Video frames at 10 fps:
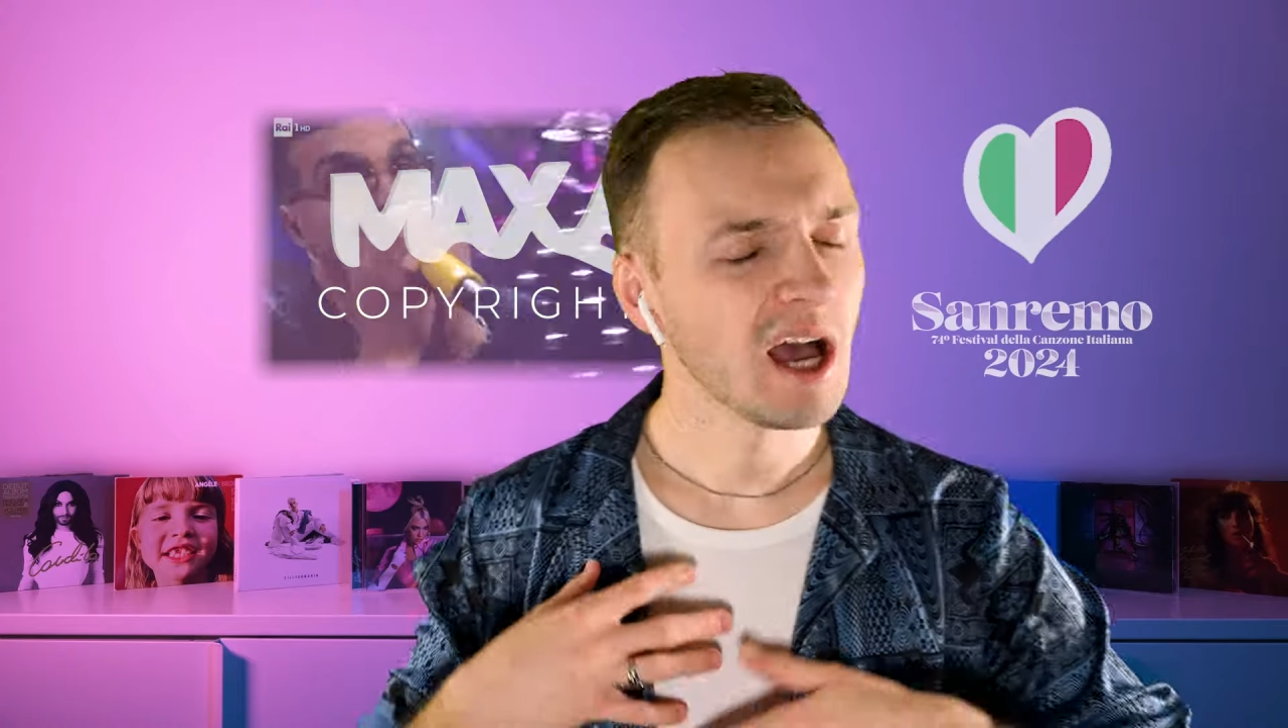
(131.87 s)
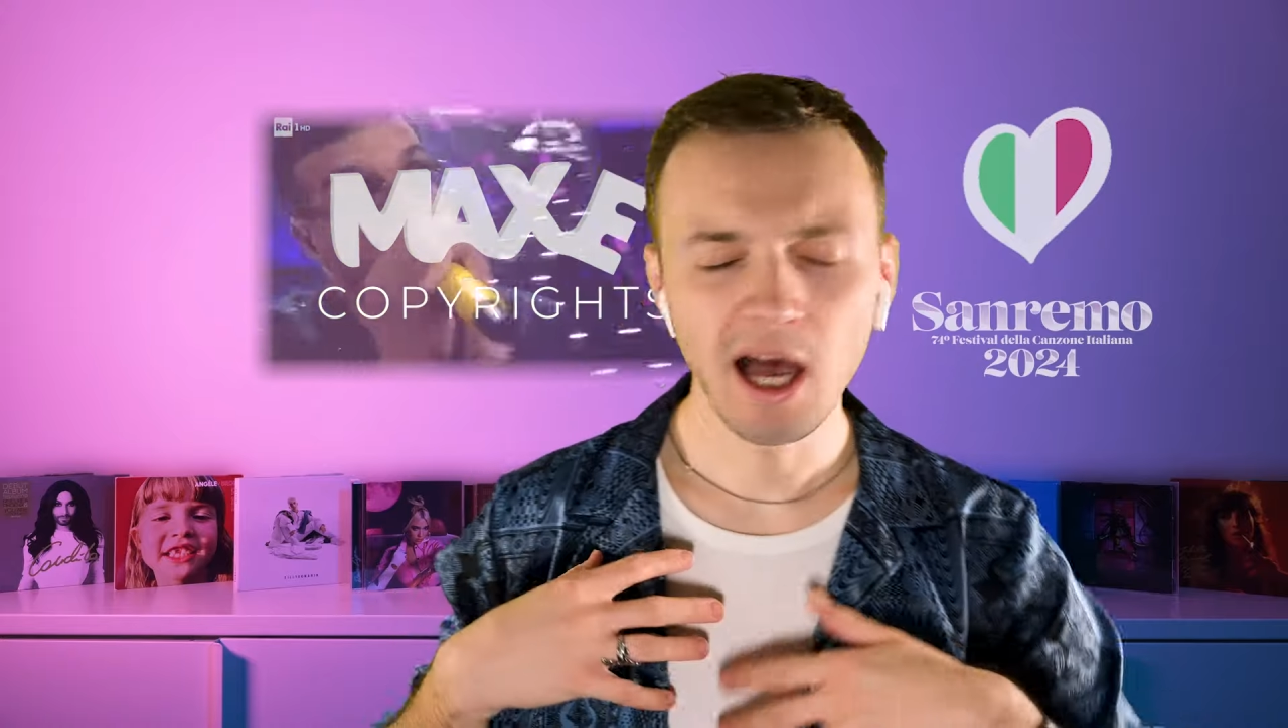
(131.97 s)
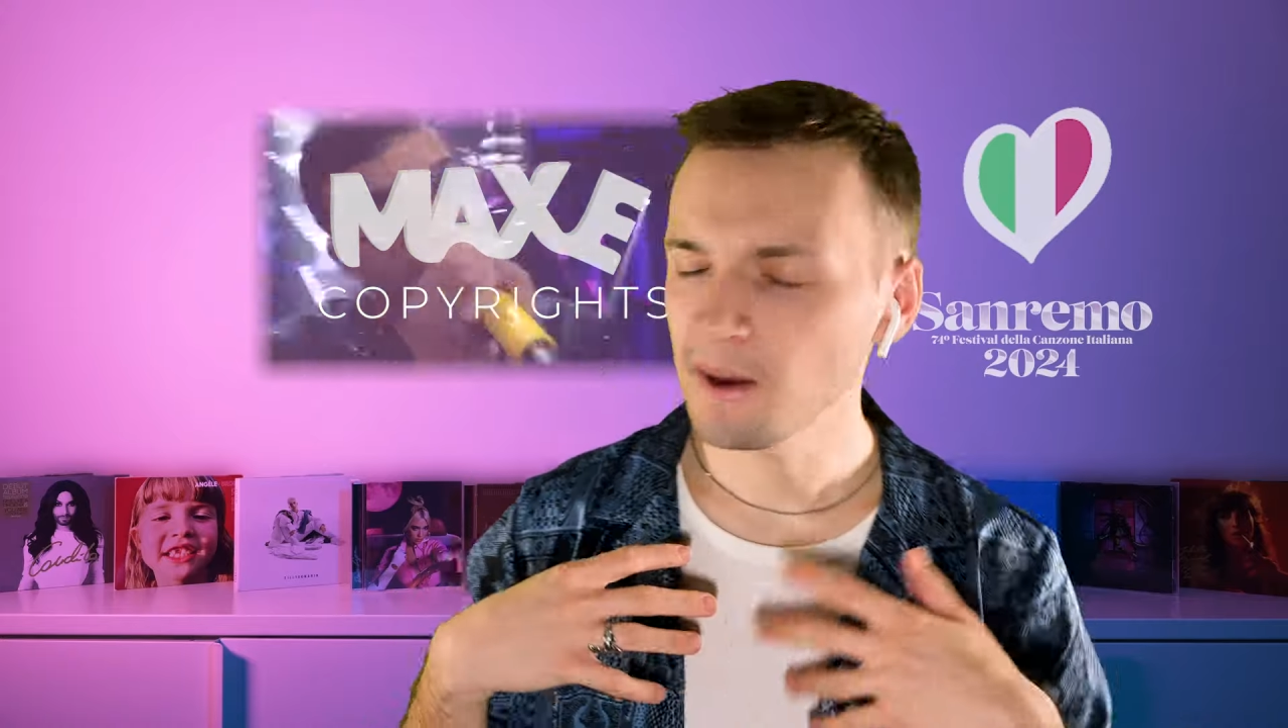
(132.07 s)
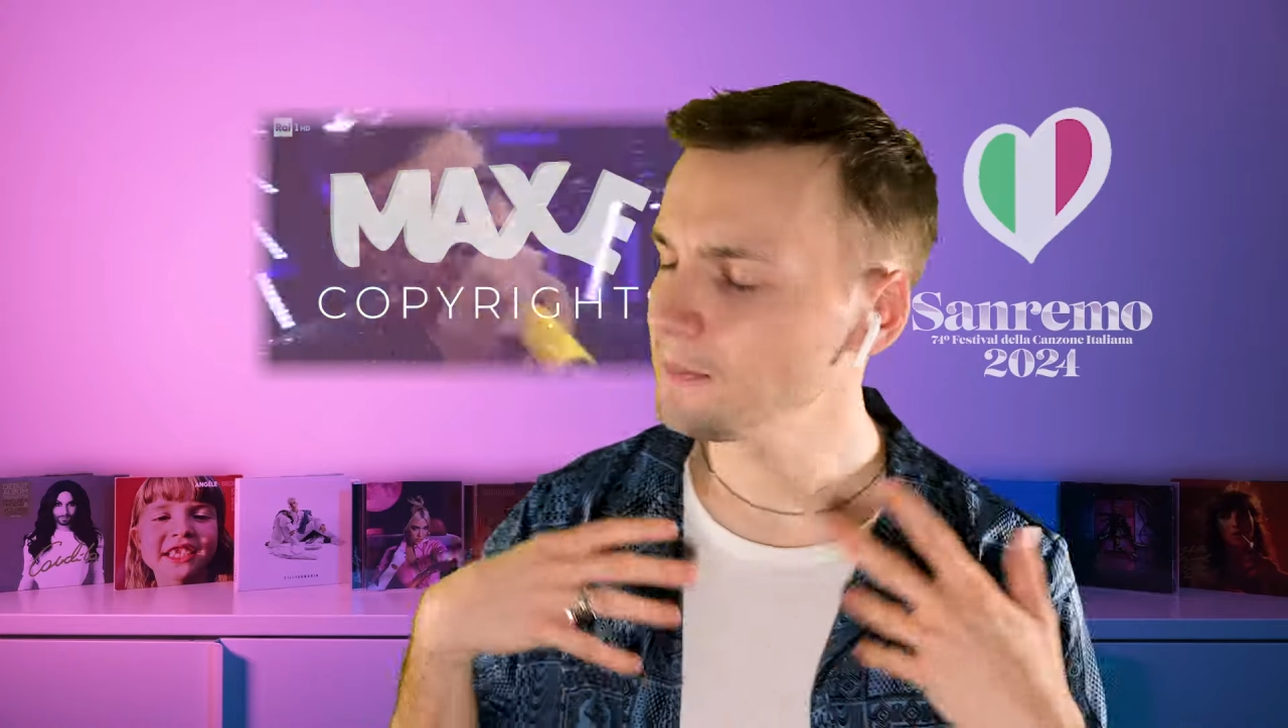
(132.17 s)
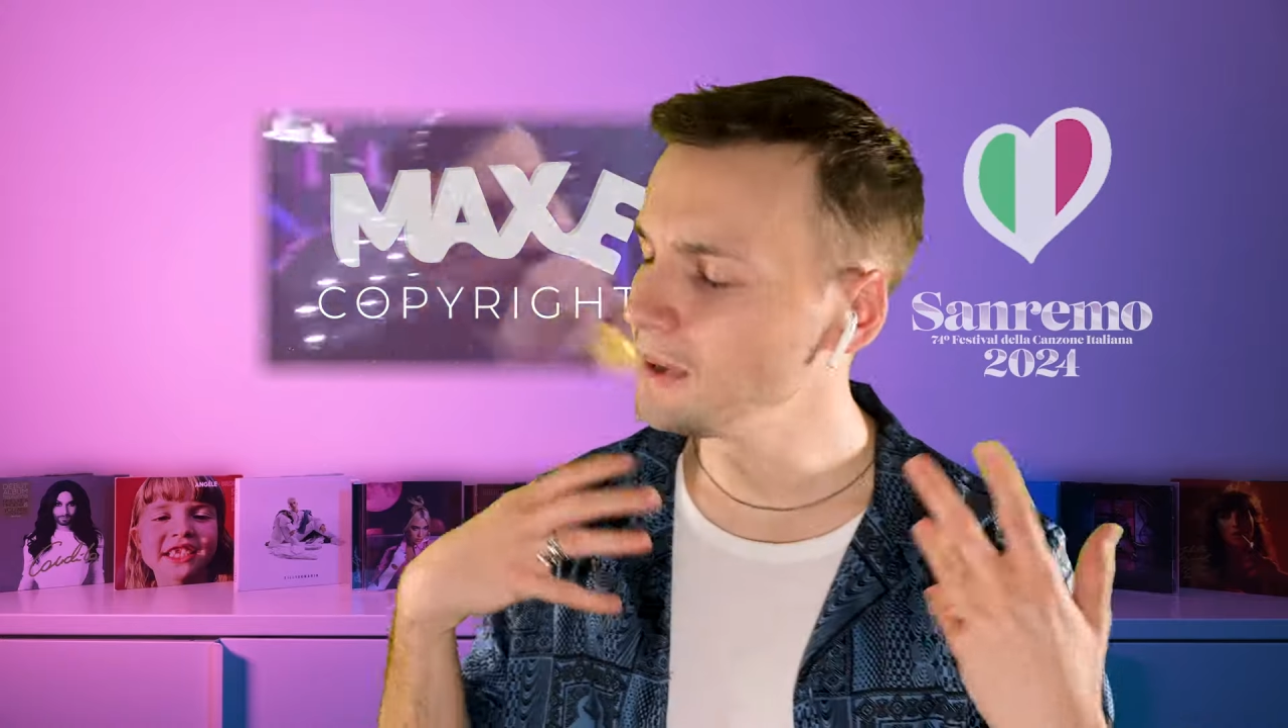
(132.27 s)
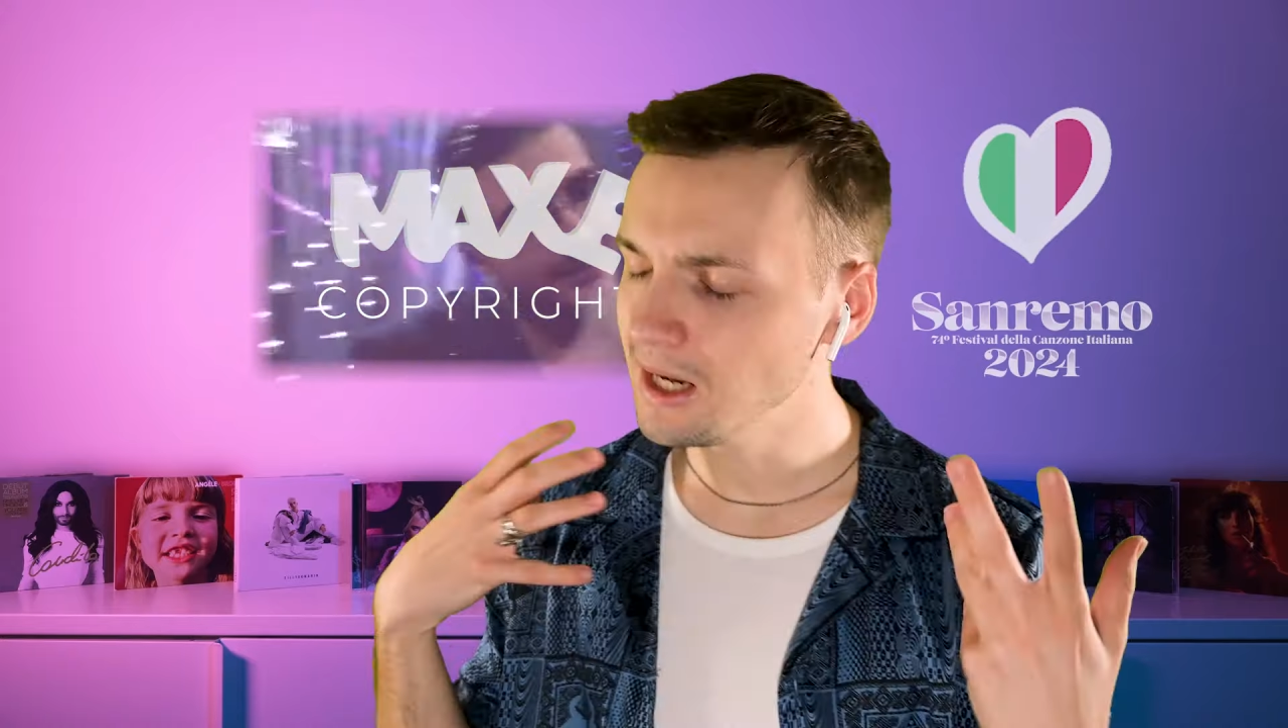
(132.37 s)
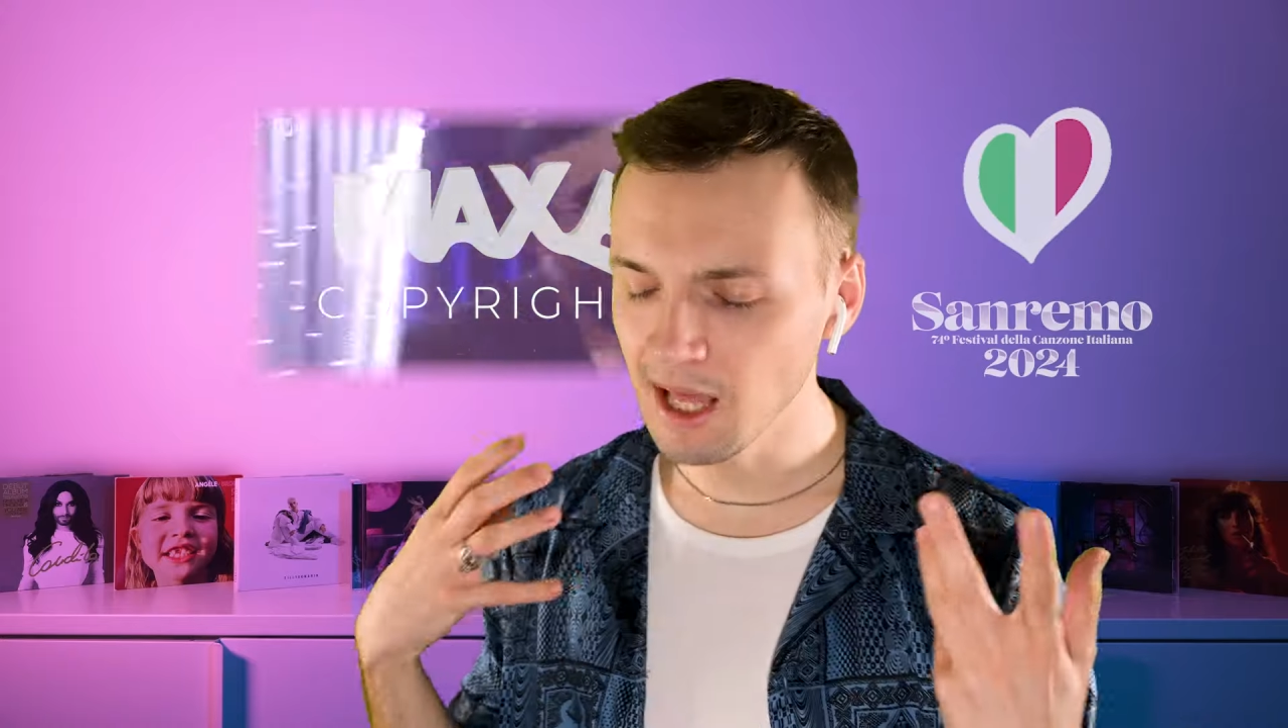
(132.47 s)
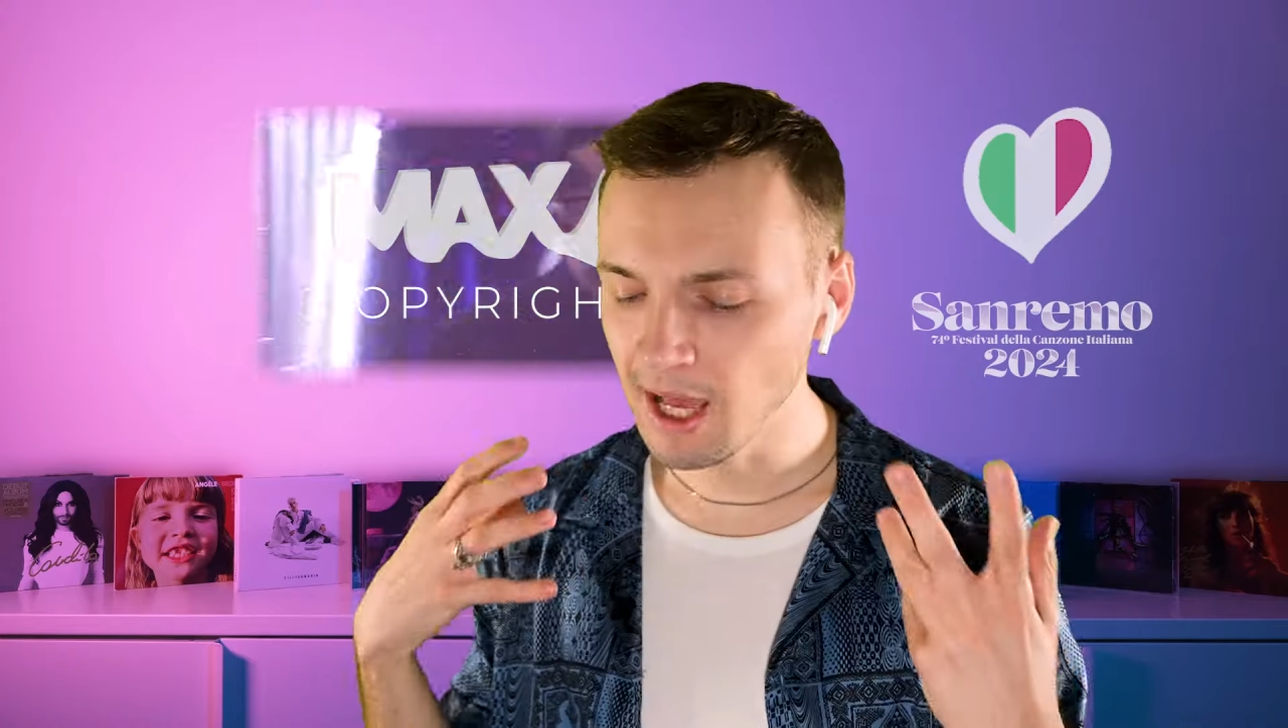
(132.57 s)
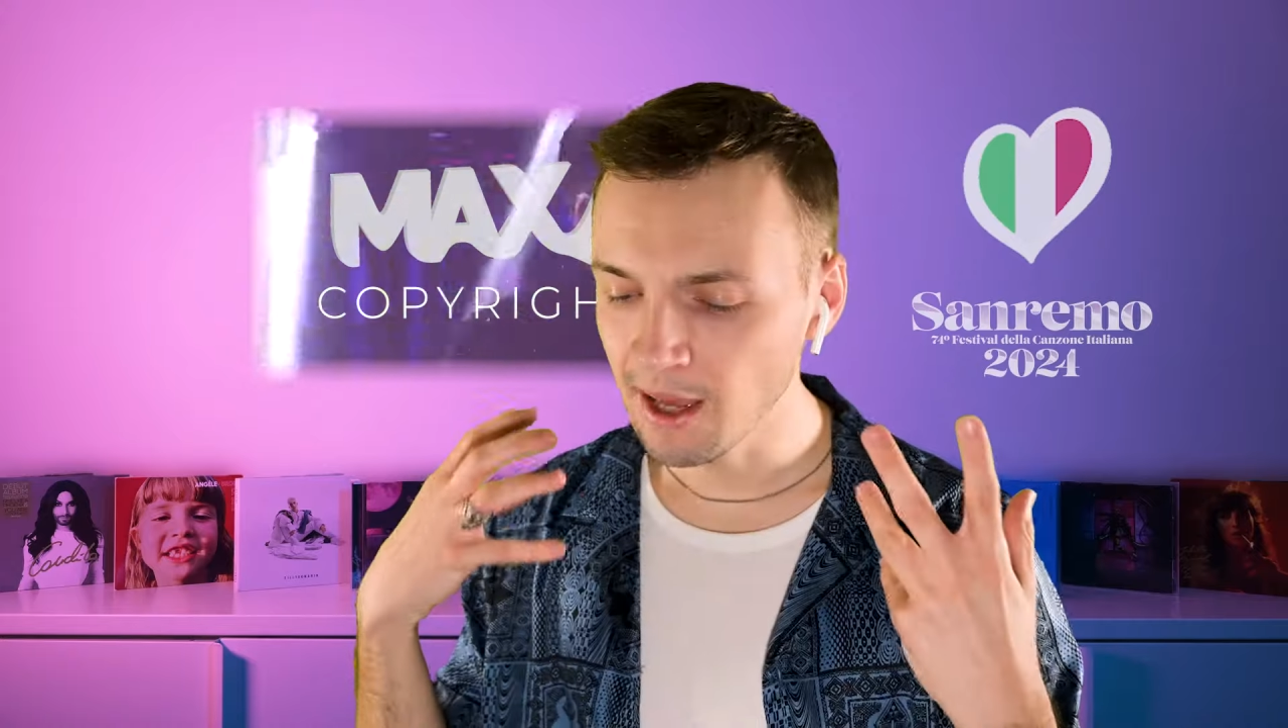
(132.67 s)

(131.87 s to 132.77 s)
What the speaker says: I'm